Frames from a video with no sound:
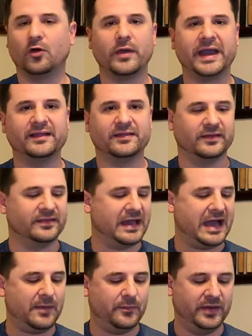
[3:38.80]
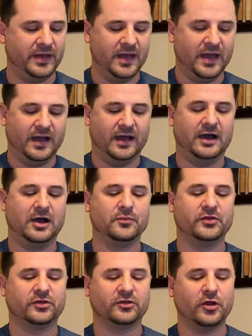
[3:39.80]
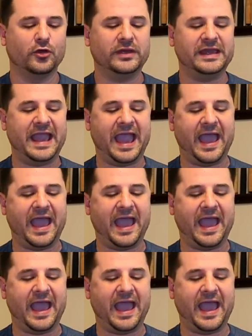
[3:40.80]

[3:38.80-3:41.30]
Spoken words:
our way to the top. The Satoki